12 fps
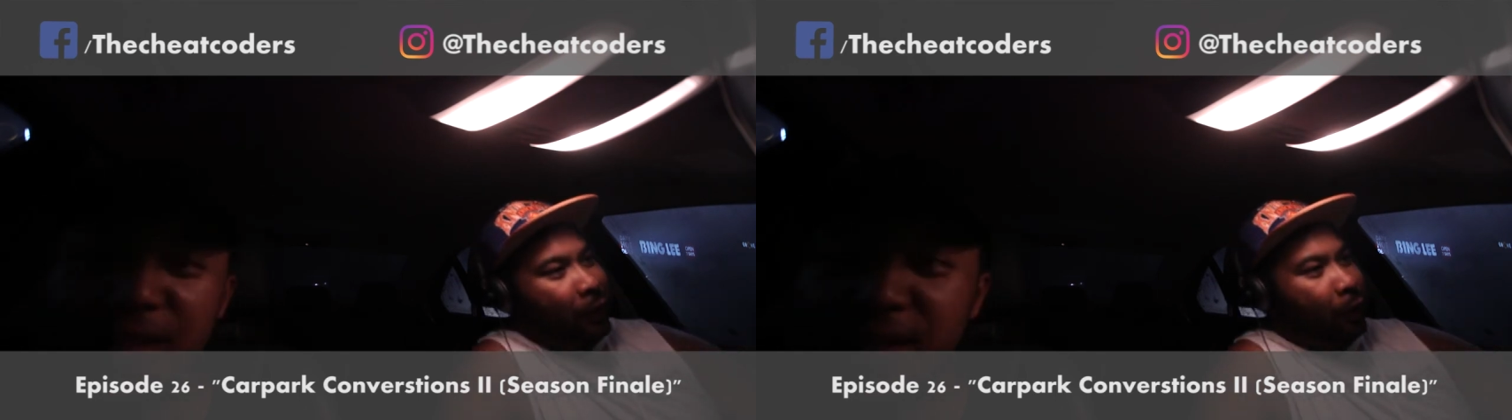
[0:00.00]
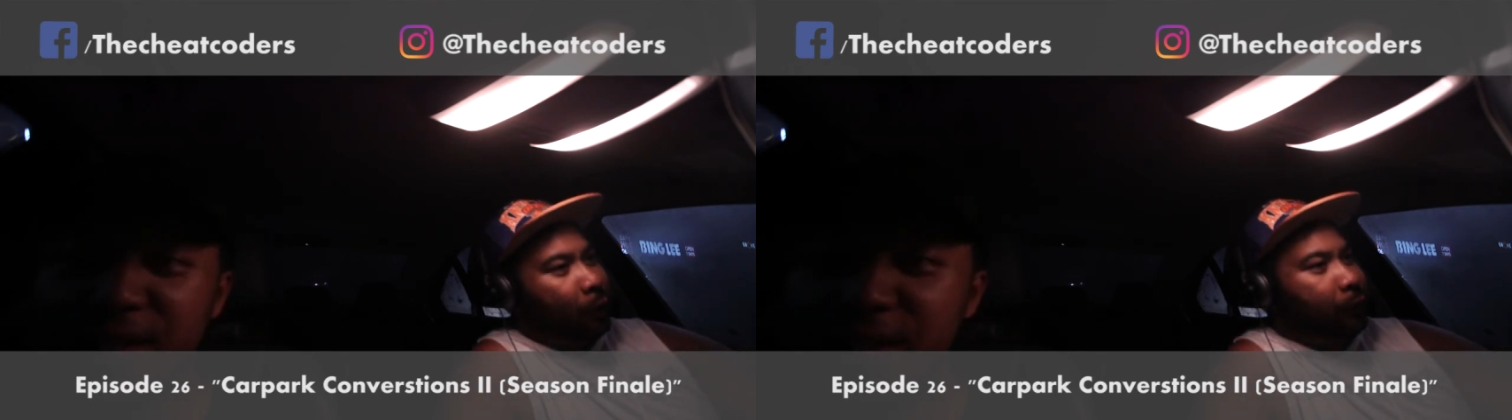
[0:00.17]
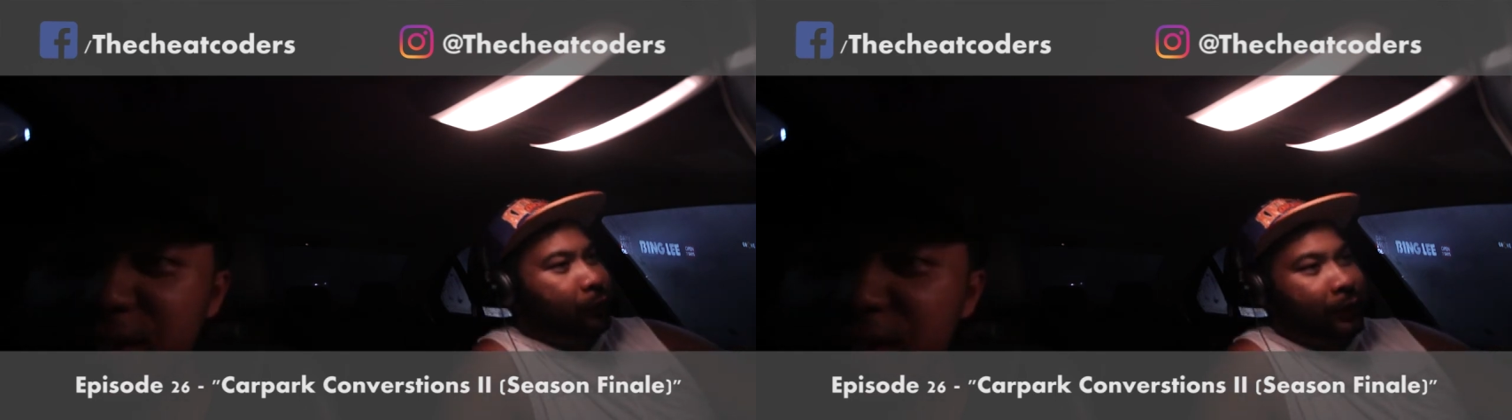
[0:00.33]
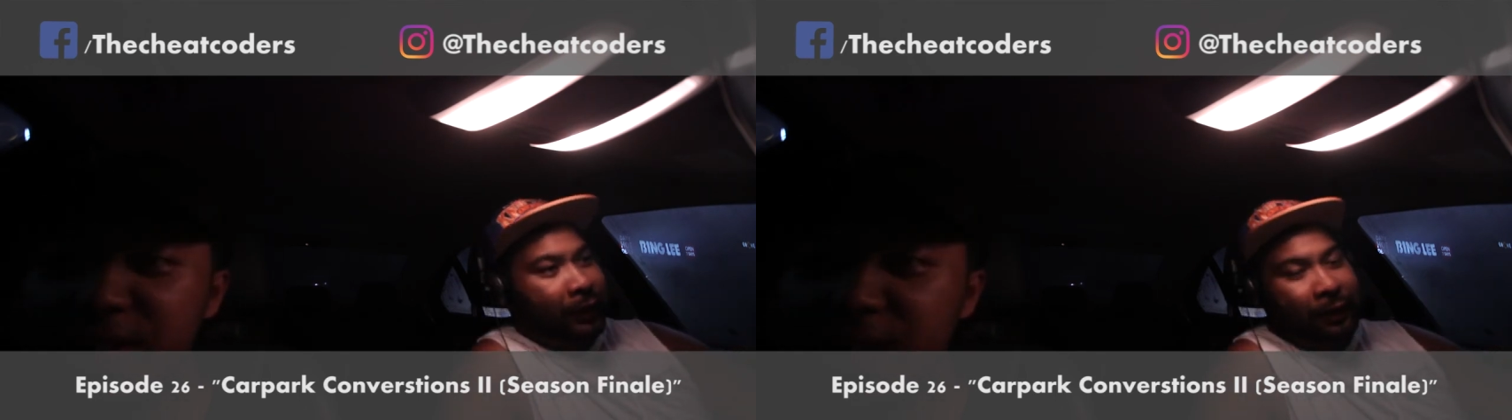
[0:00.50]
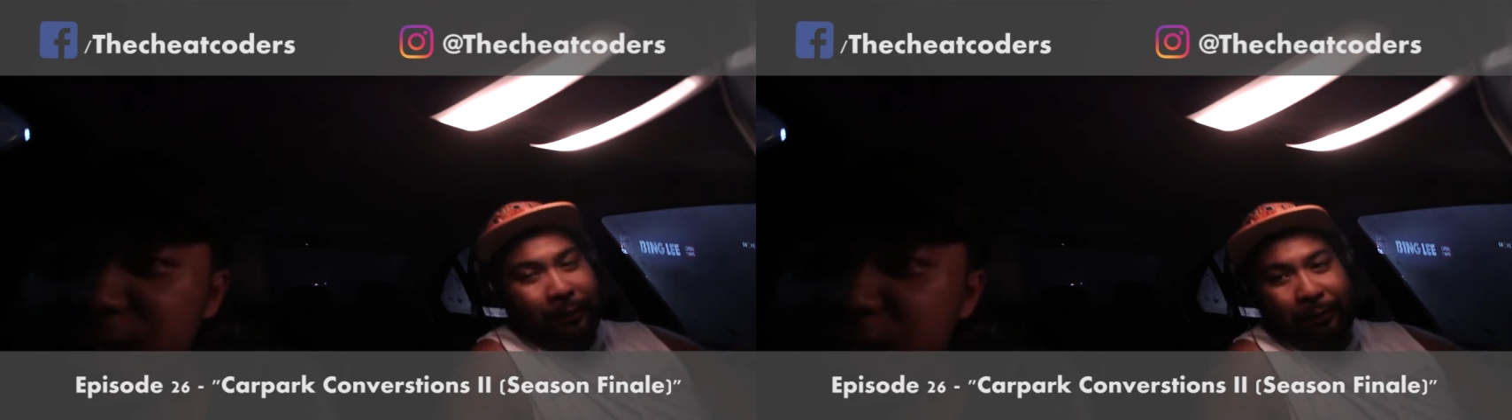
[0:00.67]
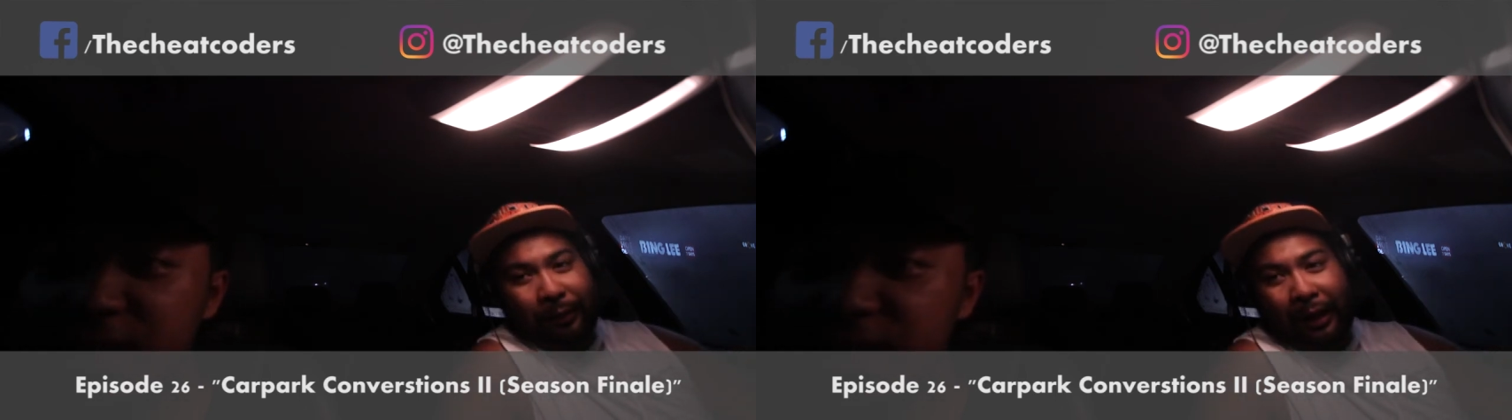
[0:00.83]

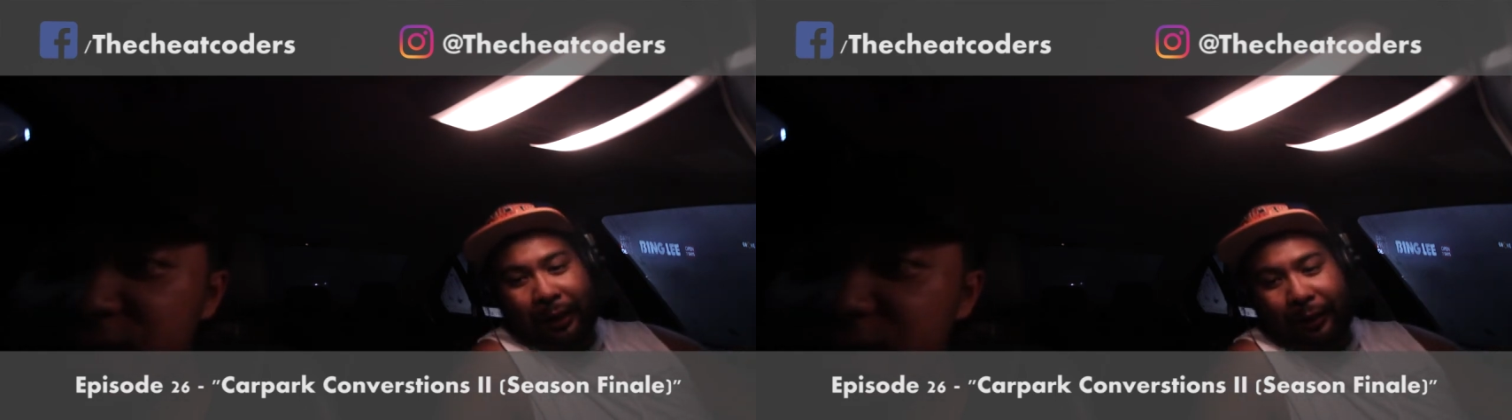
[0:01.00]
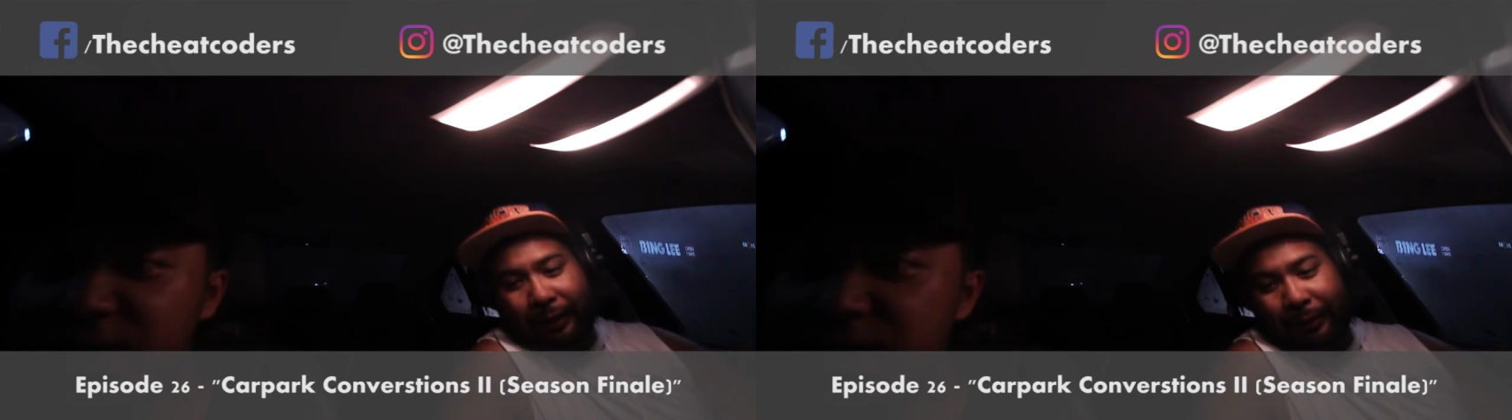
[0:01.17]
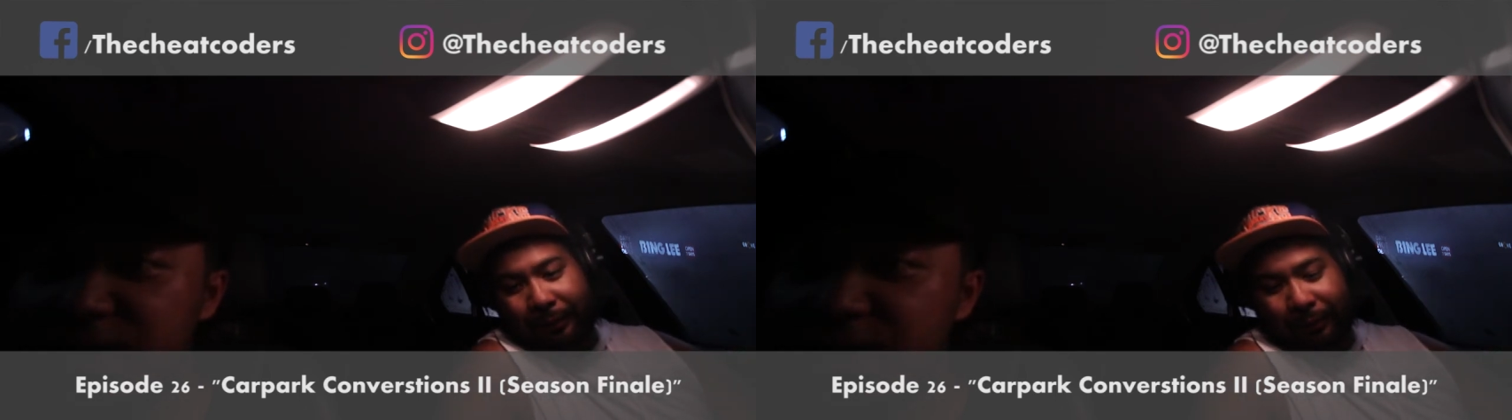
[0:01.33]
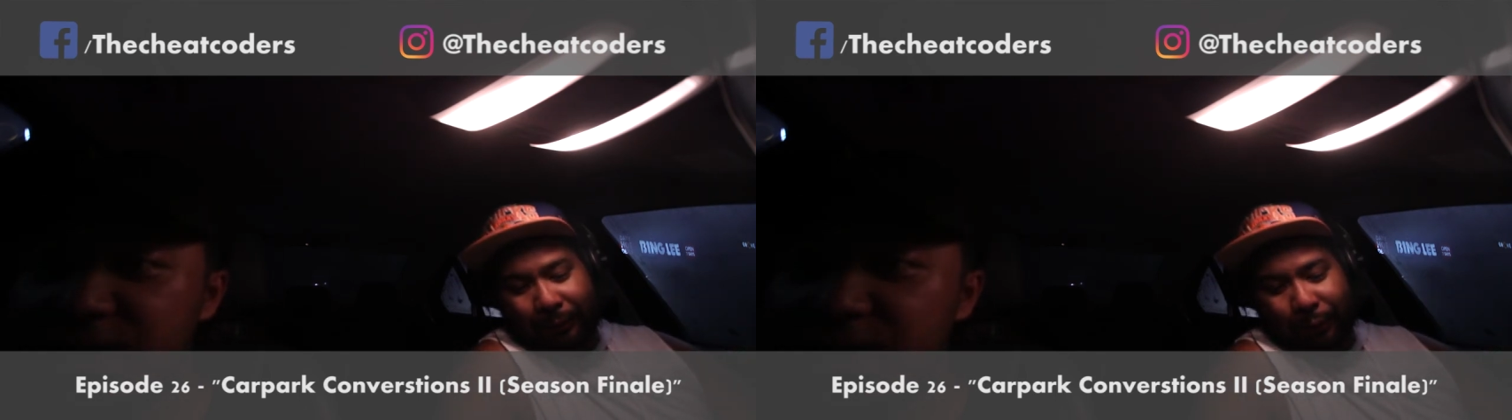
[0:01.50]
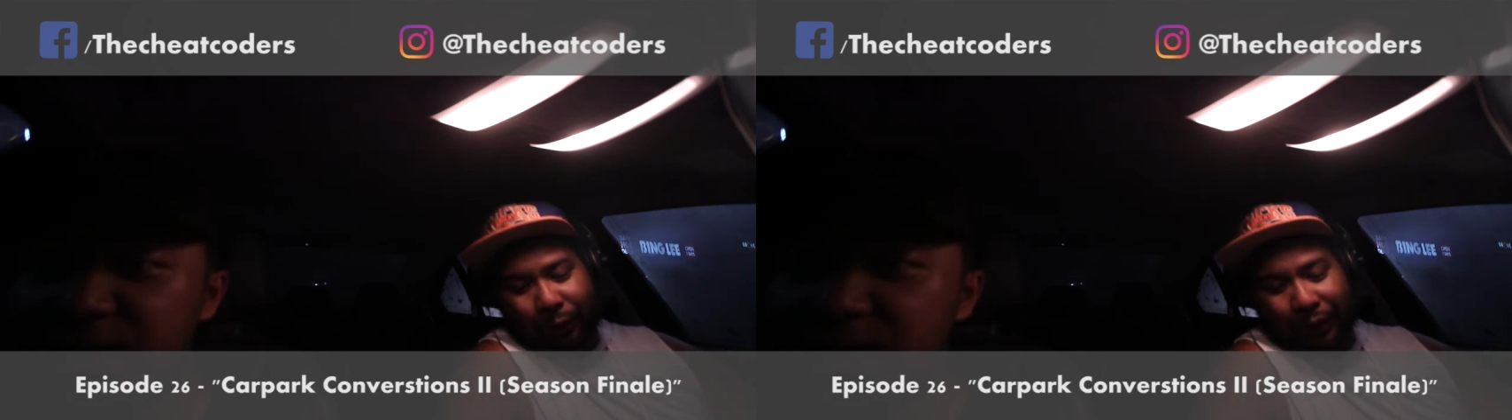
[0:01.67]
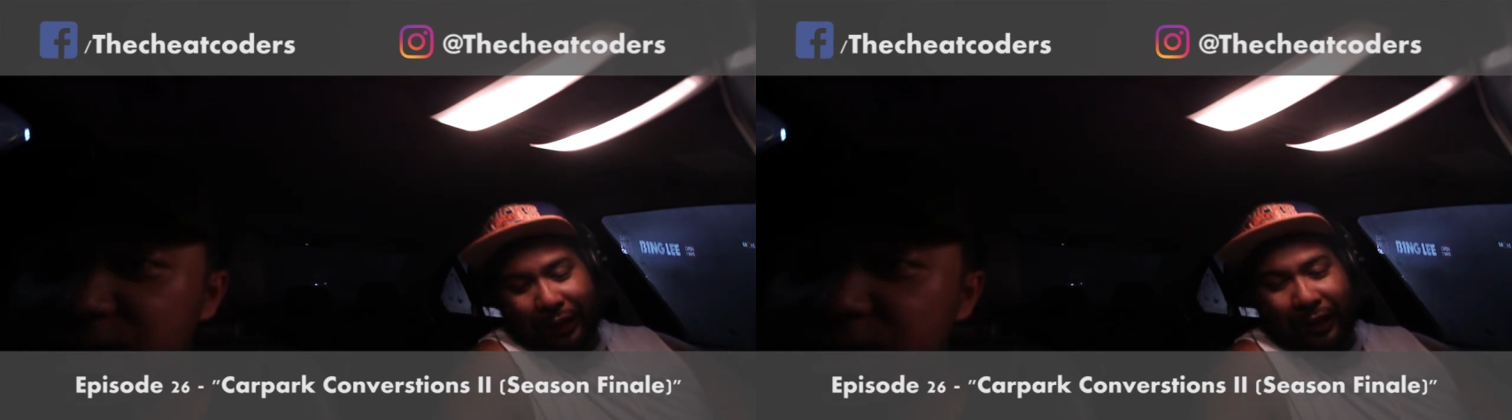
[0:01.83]
hopefully, yeah,
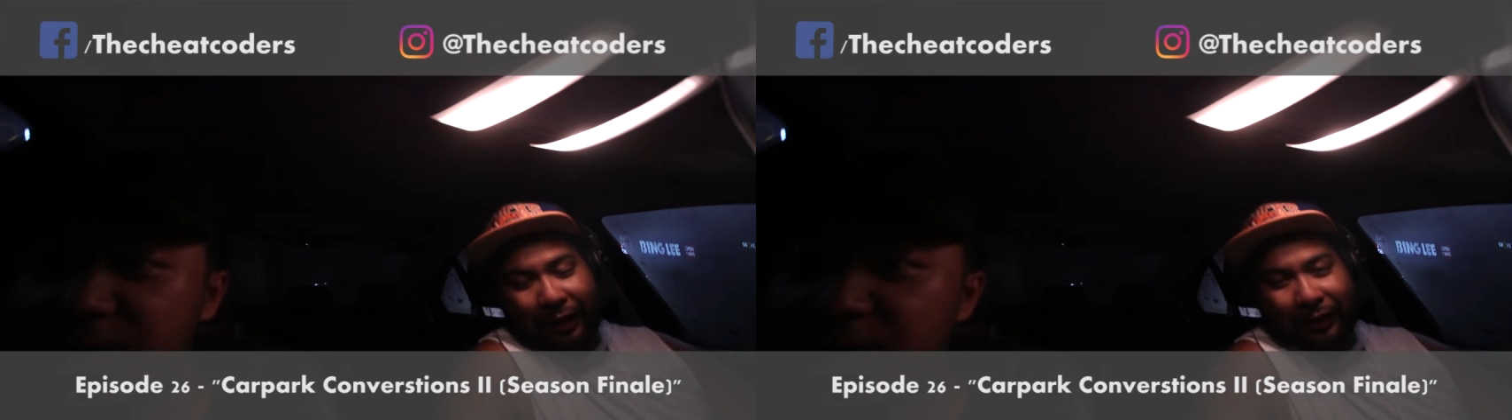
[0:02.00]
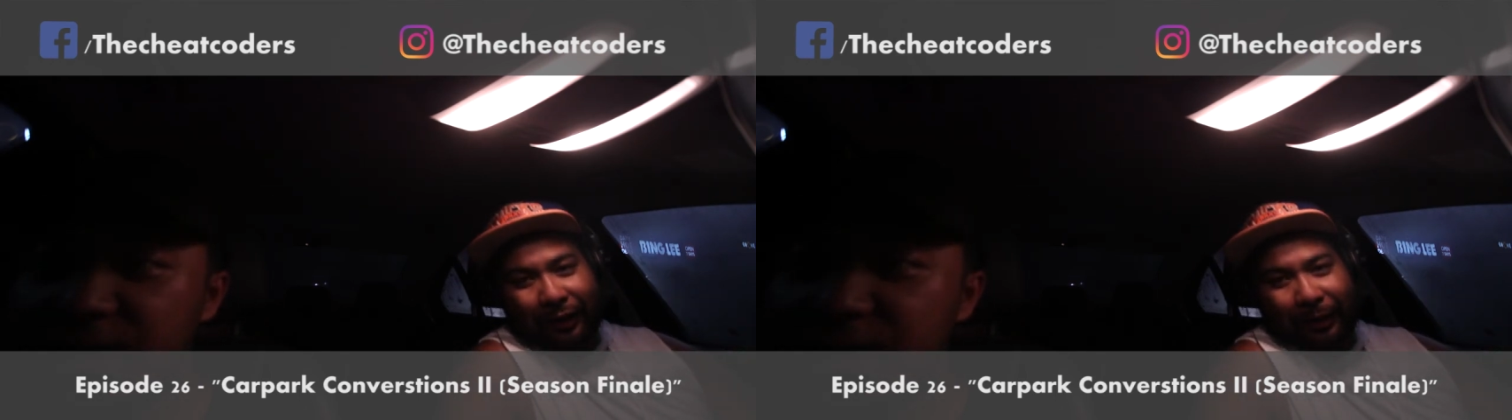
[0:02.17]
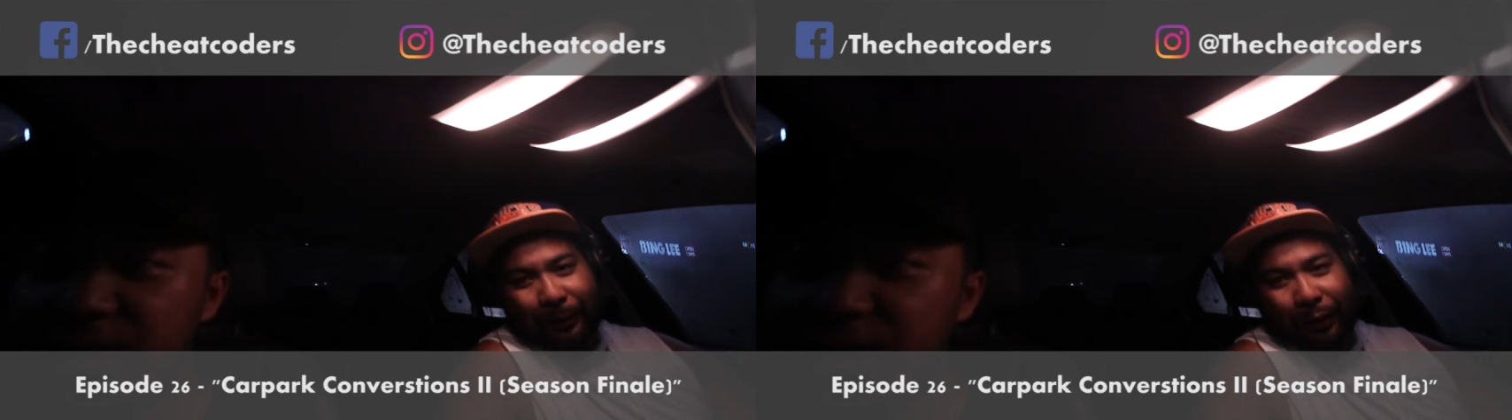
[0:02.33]
we'll see you next time.